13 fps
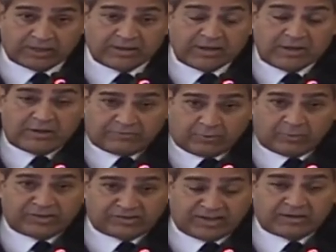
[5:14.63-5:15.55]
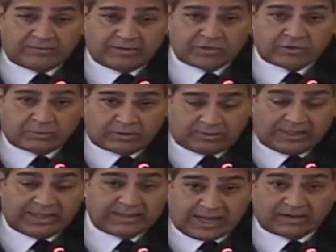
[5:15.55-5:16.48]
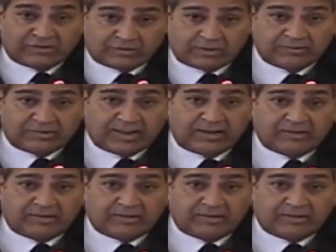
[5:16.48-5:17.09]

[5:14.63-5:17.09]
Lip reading: for this individual in that circumstance.